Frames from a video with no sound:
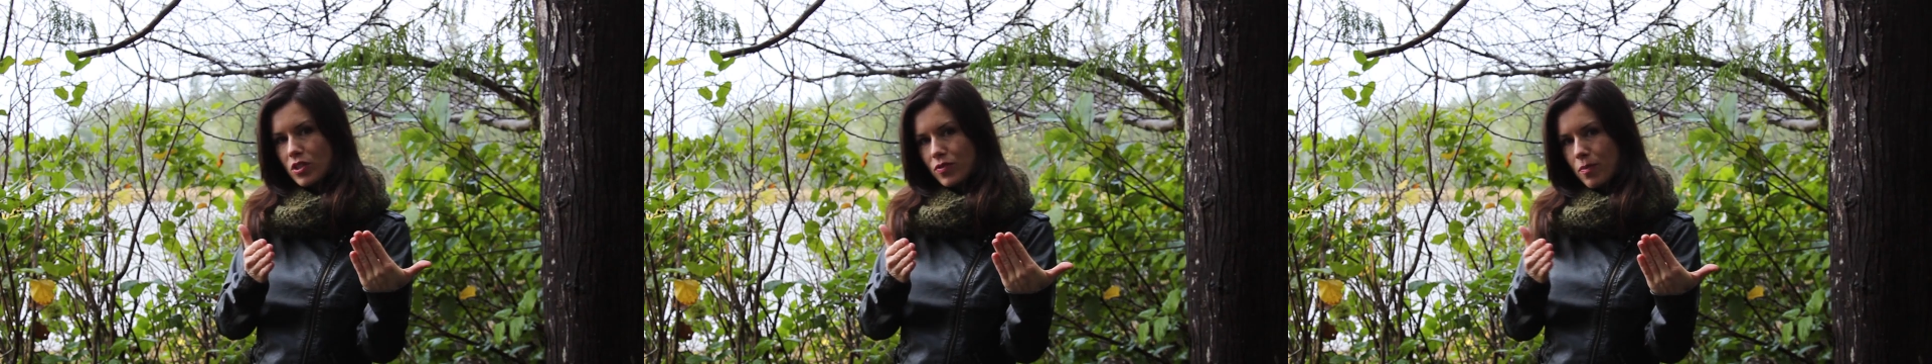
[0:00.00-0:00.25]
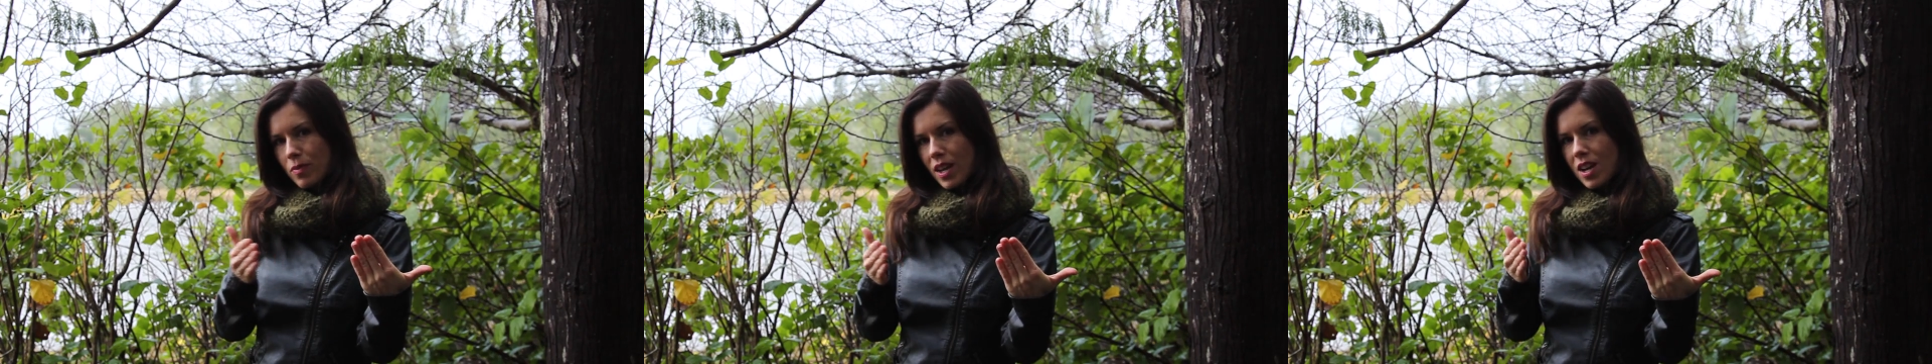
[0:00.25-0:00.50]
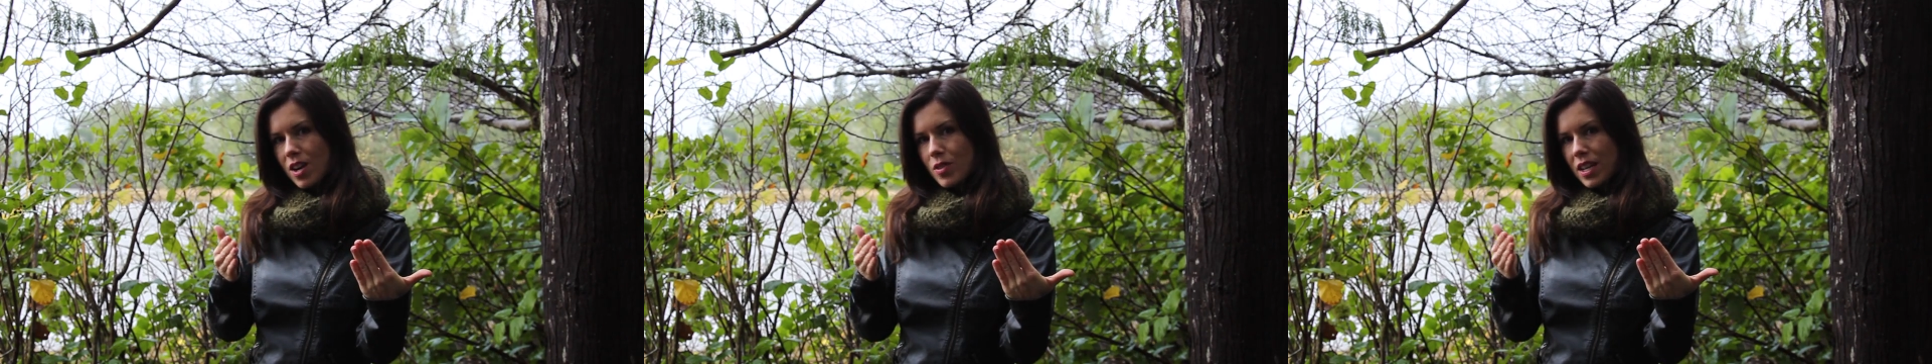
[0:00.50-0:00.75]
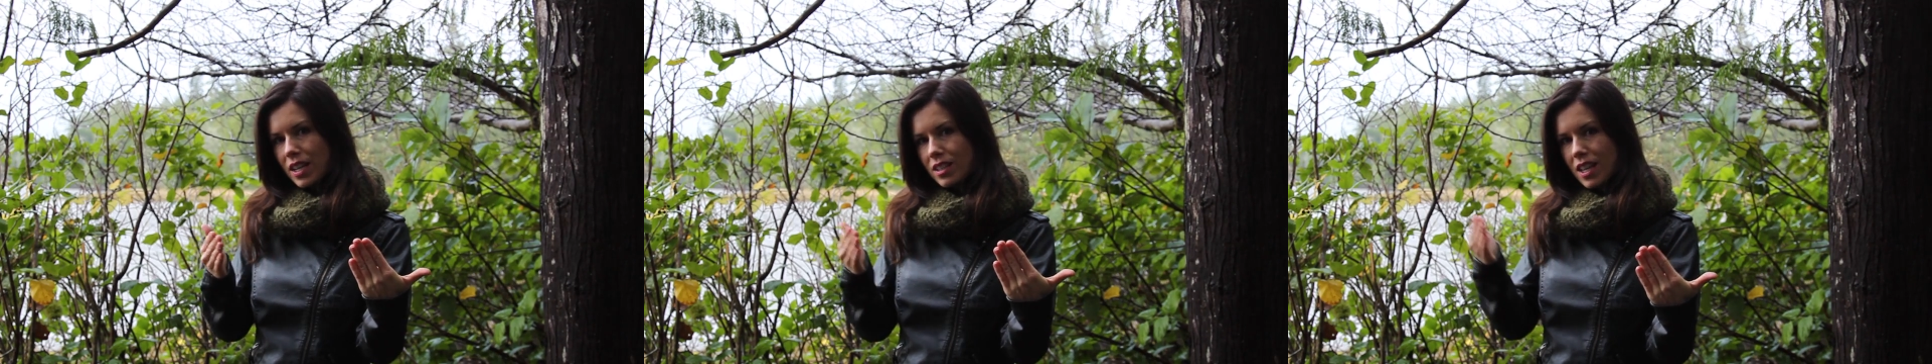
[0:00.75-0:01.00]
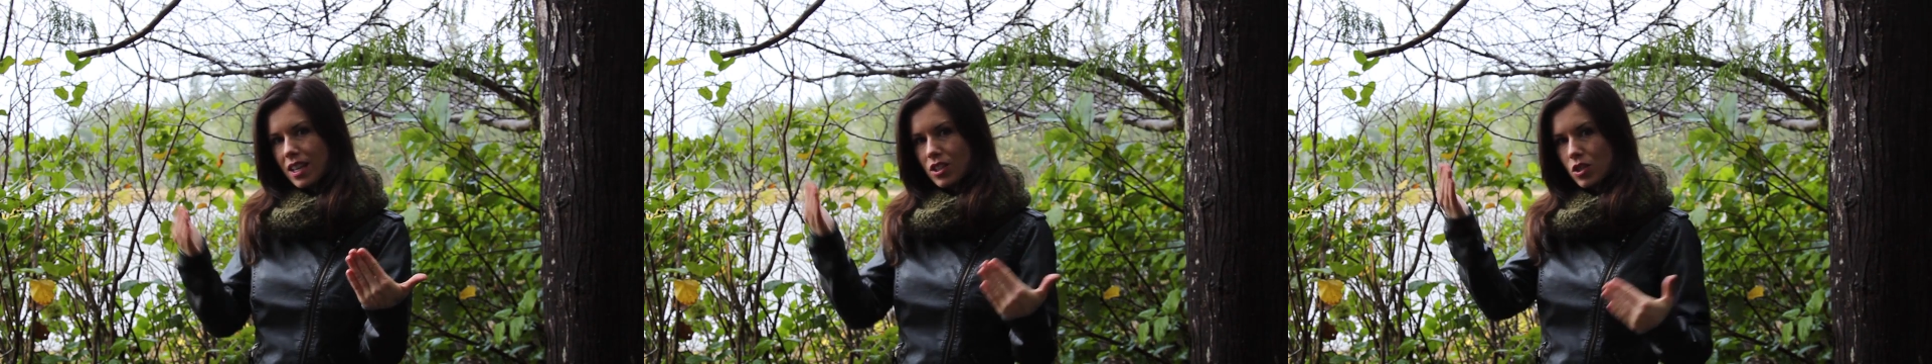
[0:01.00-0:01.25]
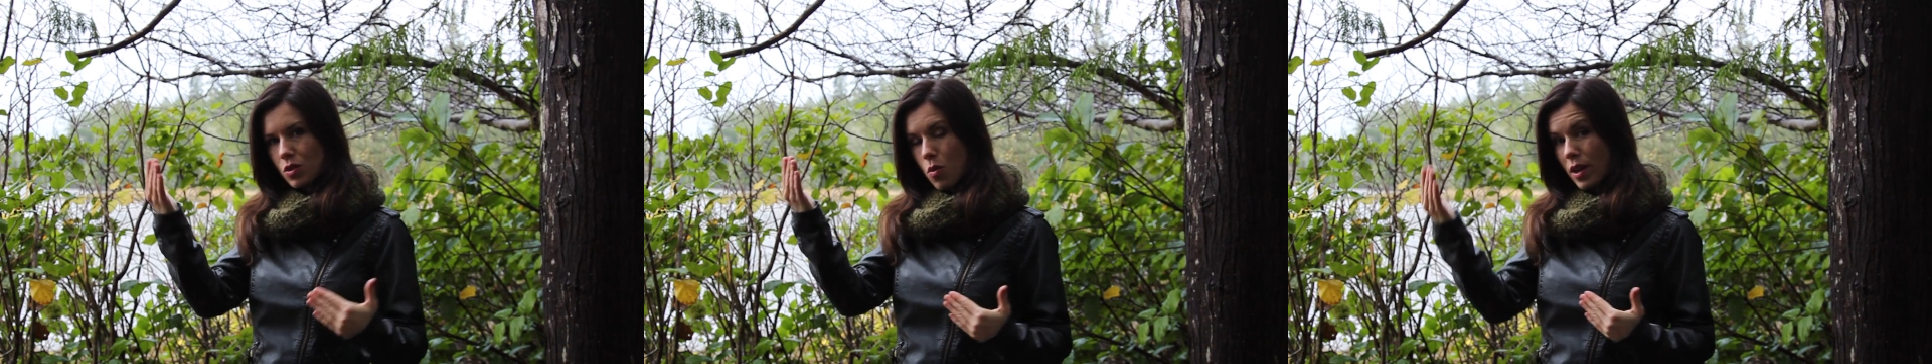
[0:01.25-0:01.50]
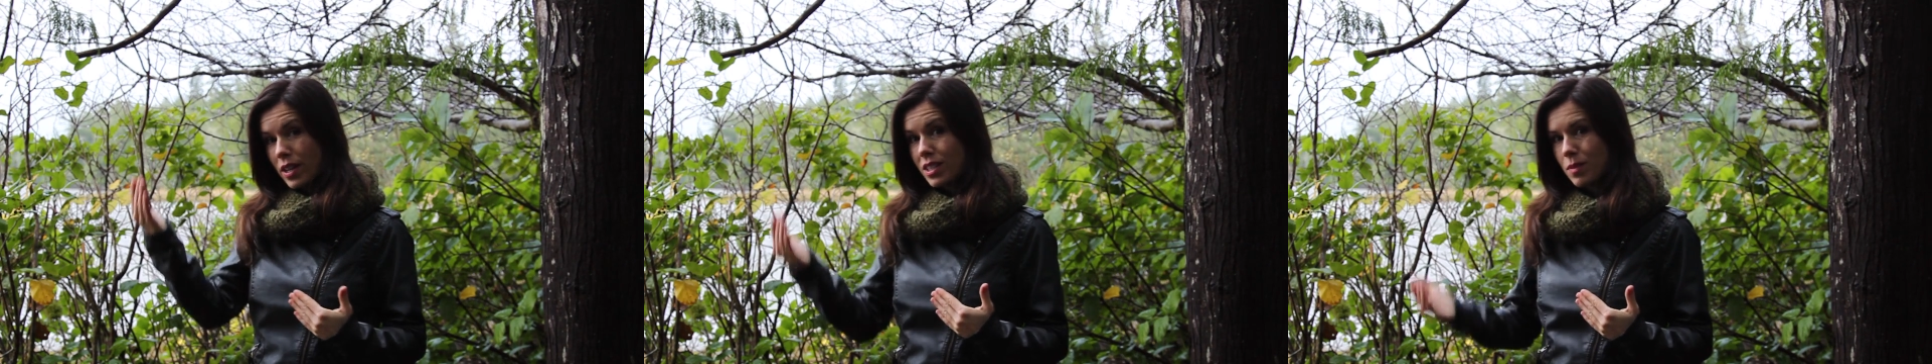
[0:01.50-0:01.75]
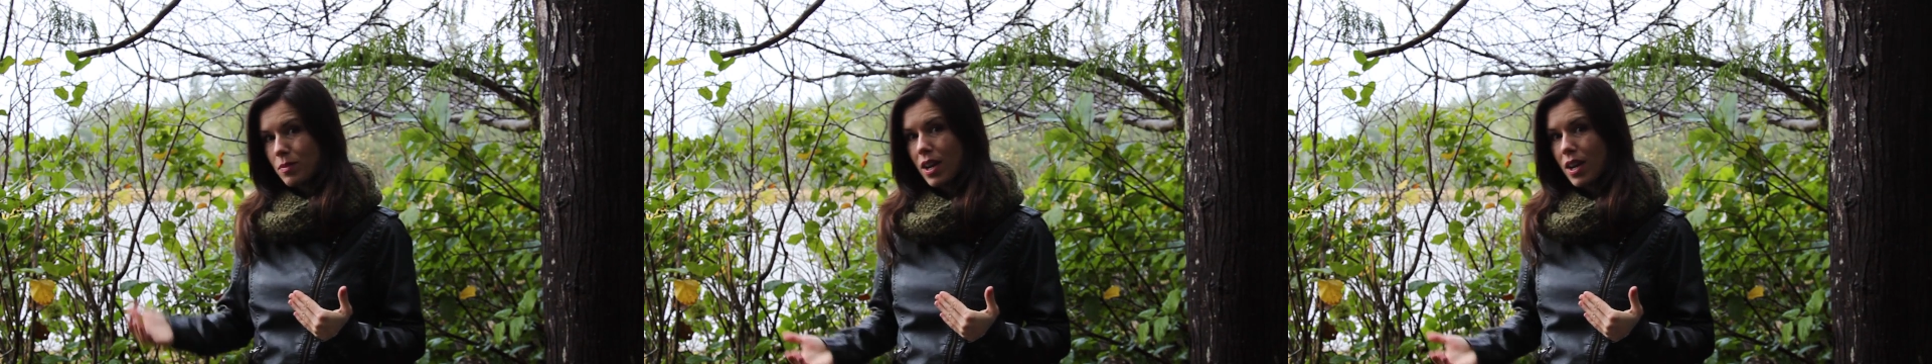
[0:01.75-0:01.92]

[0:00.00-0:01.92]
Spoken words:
from there they can then do quite a deep